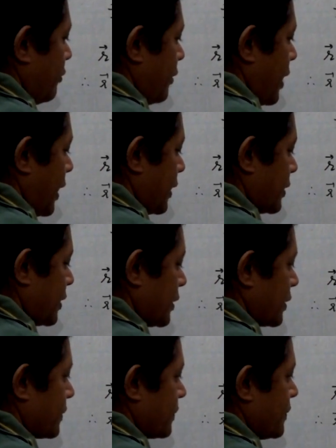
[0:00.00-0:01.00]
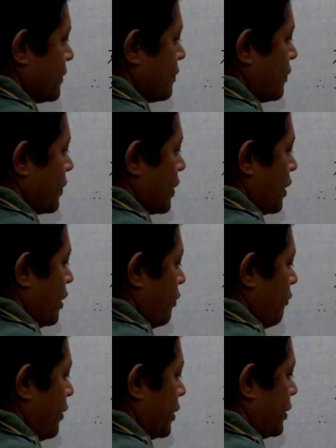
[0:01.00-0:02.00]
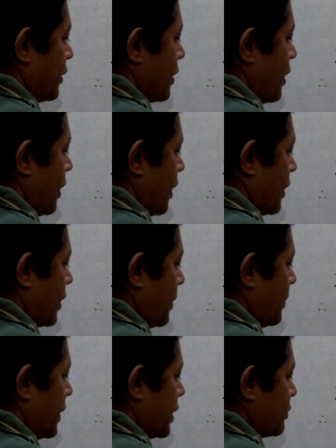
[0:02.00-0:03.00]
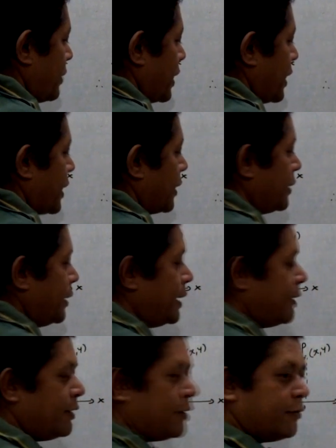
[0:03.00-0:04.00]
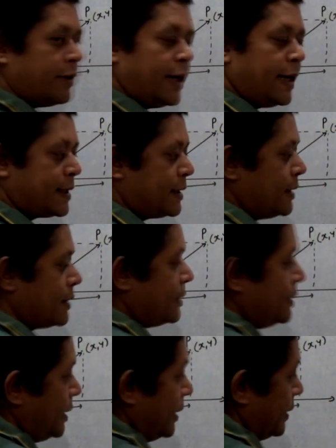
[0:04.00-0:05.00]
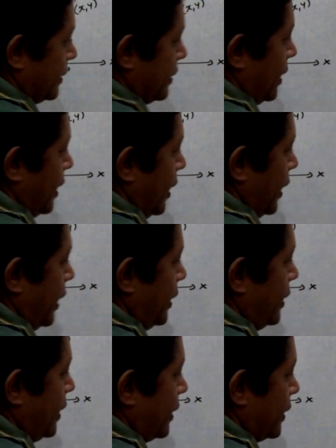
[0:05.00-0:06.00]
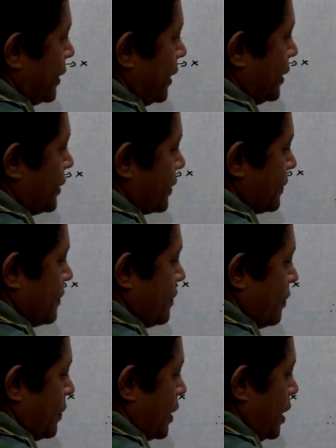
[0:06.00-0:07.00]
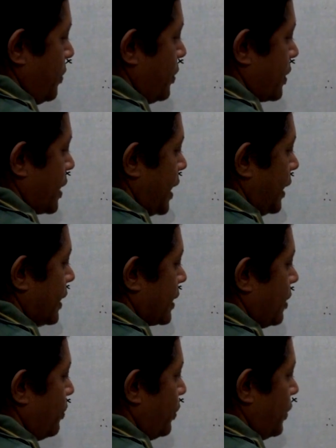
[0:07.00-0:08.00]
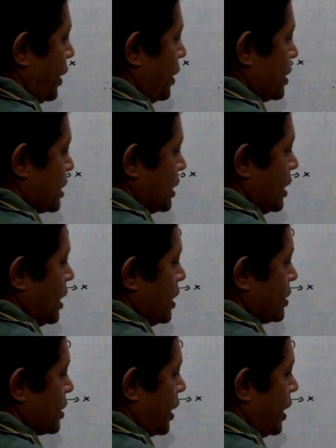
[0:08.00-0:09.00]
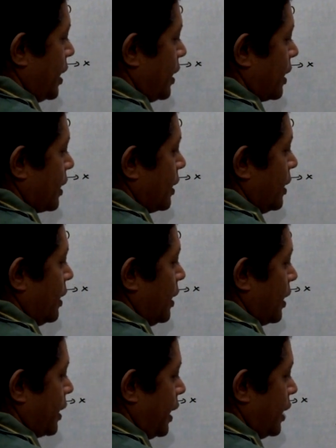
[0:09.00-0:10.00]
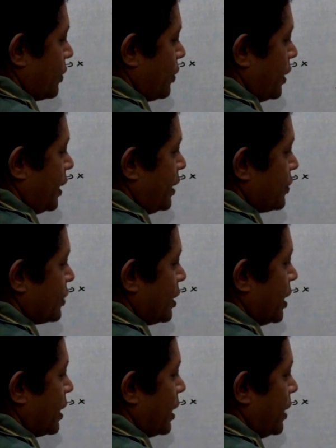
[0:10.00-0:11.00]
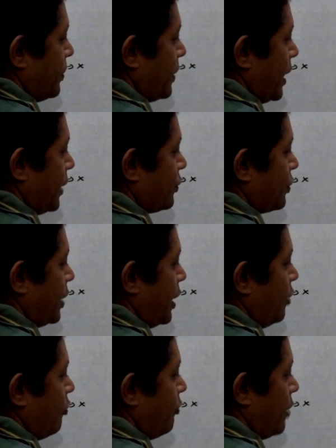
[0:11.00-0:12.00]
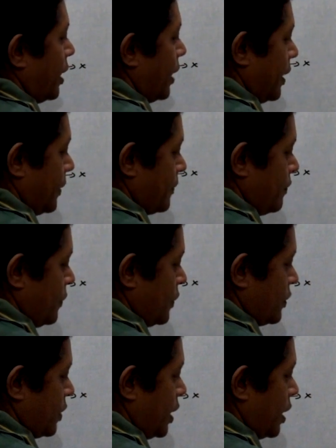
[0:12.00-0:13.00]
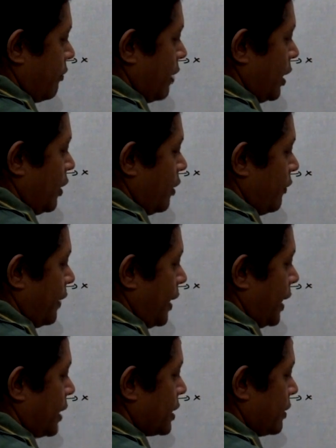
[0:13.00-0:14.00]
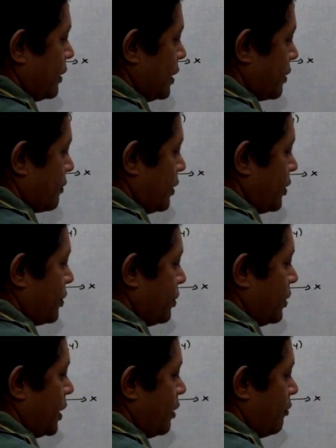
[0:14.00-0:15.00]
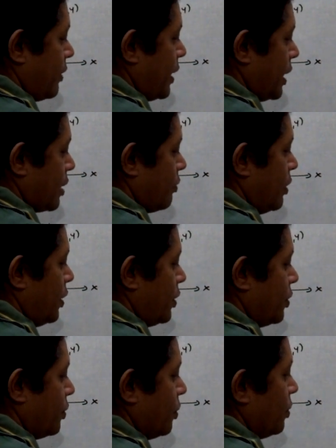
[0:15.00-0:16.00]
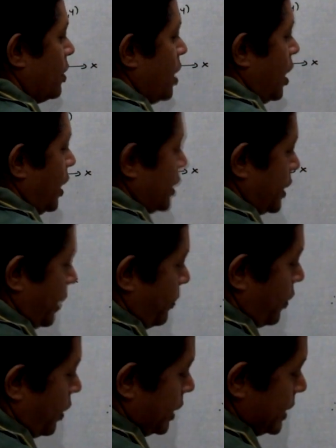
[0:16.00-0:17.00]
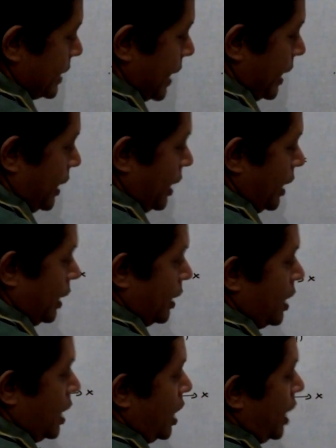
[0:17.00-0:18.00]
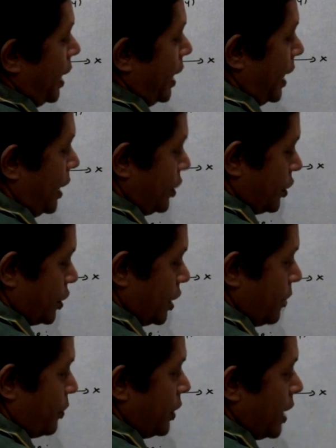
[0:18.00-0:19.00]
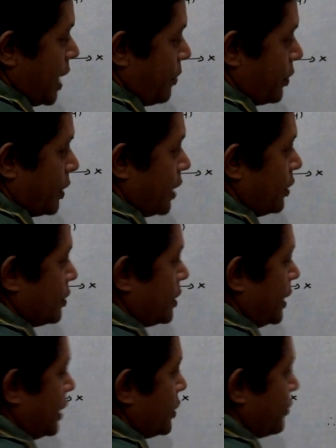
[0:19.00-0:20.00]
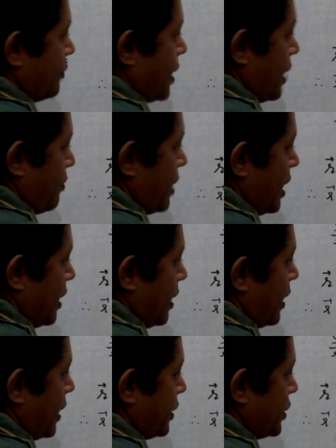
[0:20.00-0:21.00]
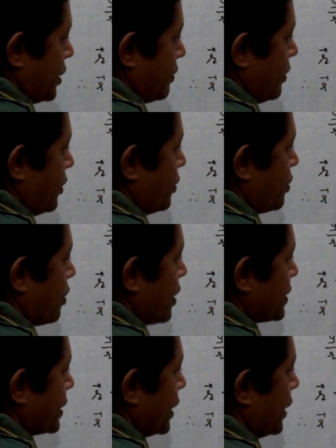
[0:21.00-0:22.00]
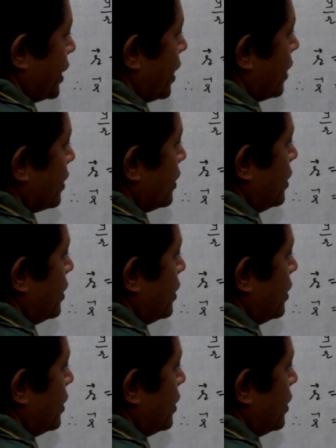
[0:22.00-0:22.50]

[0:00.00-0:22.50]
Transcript: with y axis, vector r, if it is making angle theta with y axis, then in that case, if you write the components, so here again coordinates are if x and y, so here value of x is equal to and y equal to, say for this angle, adjacent upon hypotenuse, that is y by r is equal to cos theta,